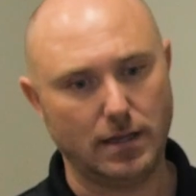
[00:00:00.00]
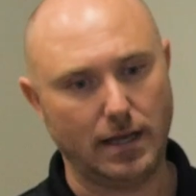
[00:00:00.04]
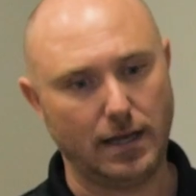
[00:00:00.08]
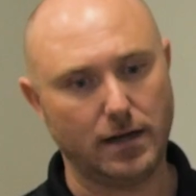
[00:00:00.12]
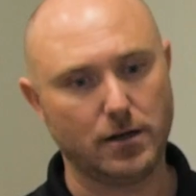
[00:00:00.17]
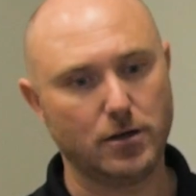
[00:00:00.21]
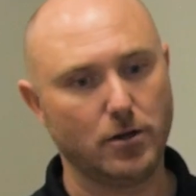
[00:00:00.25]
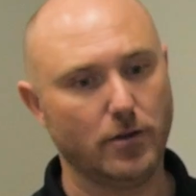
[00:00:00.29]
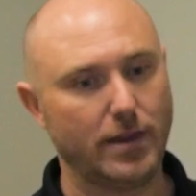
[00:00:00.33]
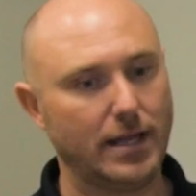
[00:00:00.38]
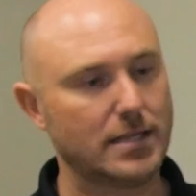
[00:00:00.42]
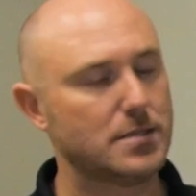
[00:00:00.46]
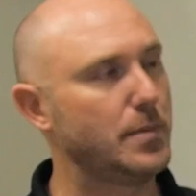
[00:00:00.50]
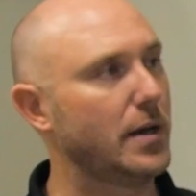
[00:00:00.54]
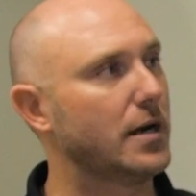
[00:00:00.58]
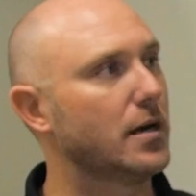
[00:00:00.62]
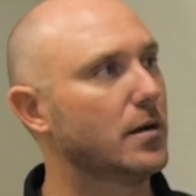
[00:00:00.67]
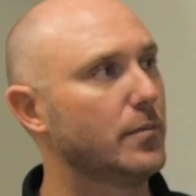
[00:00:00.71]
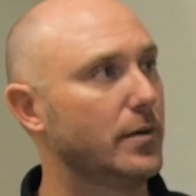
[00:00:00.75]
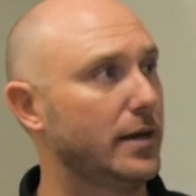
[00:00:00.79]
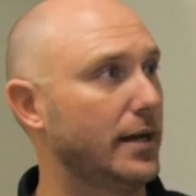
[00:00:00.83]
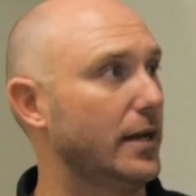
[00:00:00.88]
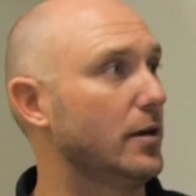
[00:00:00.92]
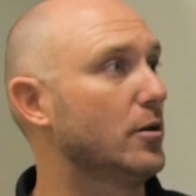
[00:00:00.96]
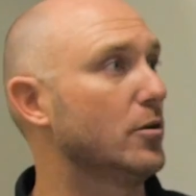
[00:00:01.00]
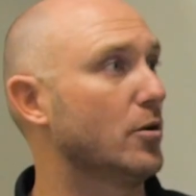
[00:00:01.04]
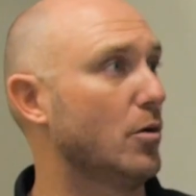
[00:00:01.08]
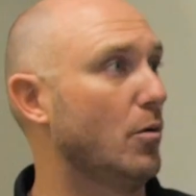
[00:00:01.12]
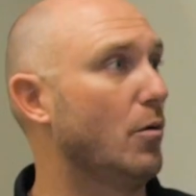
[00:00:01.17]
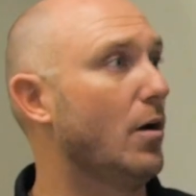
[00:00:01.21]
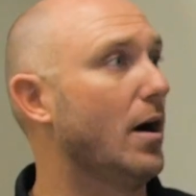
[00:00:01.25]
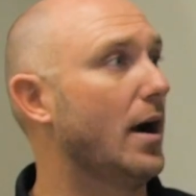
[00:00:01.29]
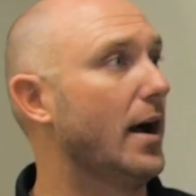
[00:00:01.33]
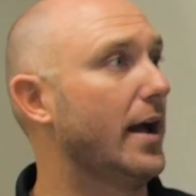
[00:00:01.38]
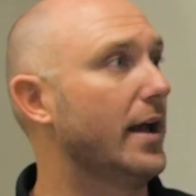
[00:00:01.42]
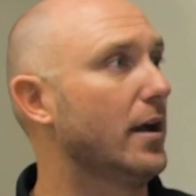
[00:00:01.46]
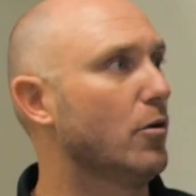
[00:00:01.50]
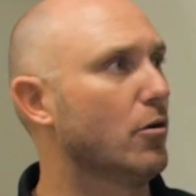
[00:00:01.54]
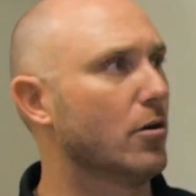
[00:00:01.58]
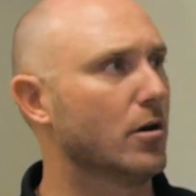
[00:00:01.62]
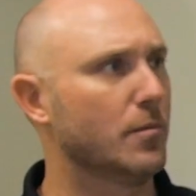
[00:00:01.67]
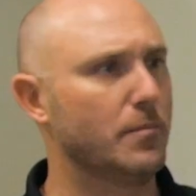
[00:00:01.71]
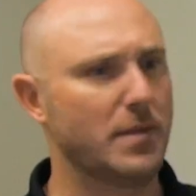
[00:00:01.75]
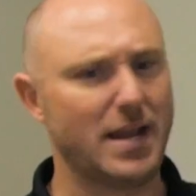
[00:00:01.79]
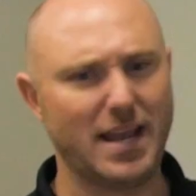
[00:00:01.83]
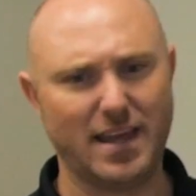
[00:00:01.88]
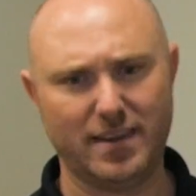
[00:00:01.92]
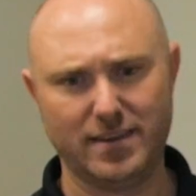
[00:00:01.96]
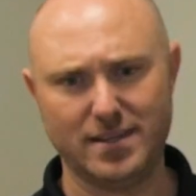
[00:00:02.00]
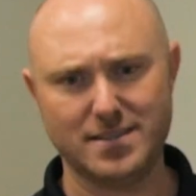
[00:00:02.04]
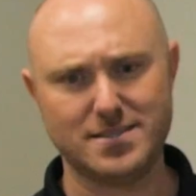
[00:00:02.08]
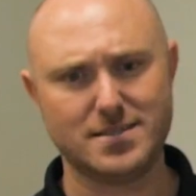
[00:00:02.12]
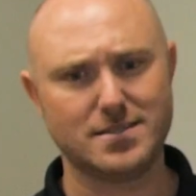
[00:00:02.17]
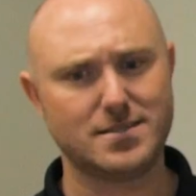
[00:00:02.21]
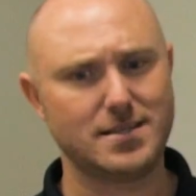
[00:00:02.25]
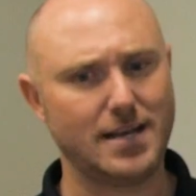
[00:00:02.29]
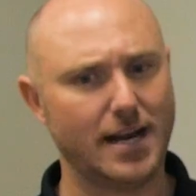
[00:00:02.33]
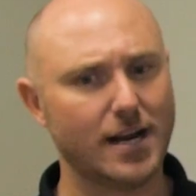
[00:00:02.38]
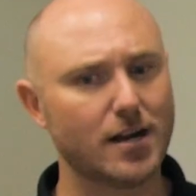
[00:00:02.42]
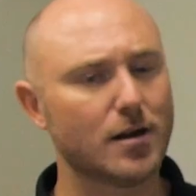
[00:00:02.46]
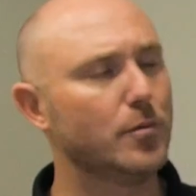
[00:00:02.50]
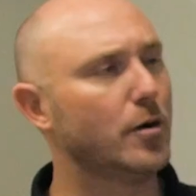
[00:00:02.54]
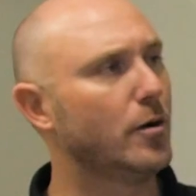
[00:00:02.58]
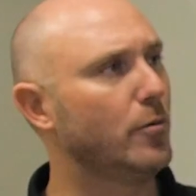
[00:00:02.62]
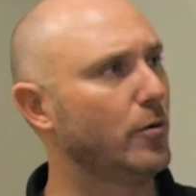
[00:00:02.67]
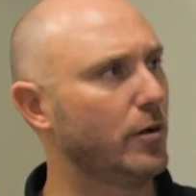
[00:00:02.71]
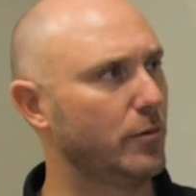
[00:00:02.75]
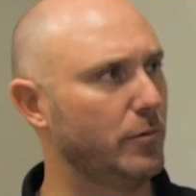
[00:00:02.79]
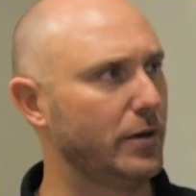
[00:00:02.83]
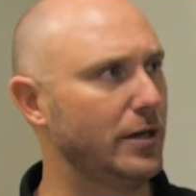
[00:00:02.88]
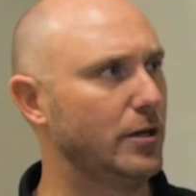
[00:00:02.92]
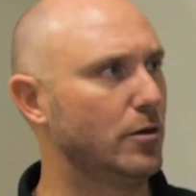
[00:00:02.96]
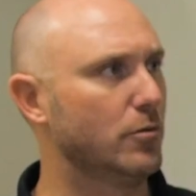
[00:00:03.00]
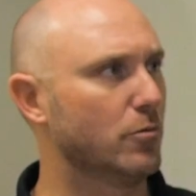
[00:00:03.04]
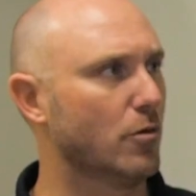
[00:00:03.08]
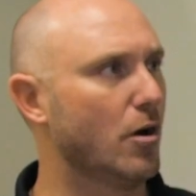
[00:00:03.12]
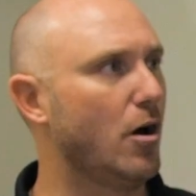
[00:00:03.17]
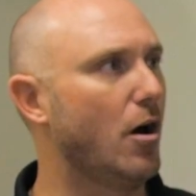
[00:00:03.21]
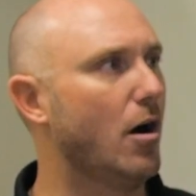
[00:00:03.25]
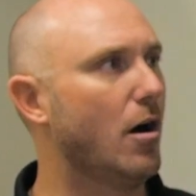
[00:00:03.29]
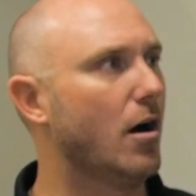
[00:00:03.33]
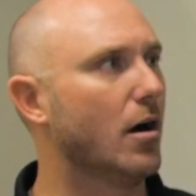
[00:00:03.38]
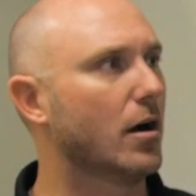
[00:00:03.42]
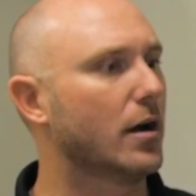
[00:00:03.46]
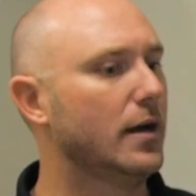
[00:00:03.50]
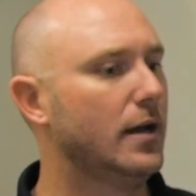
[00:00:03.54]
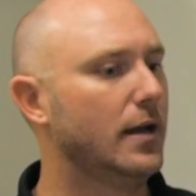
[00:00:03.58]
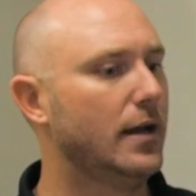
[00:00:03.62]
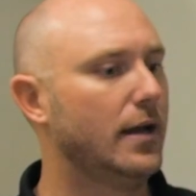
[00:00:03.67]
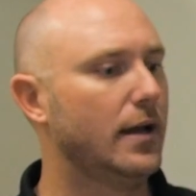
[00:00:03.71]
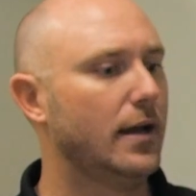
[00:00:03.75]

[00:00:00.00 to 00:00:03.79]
I don't know, that's better, but I don't know why. Or, man, this is terrible, what did we do wrong?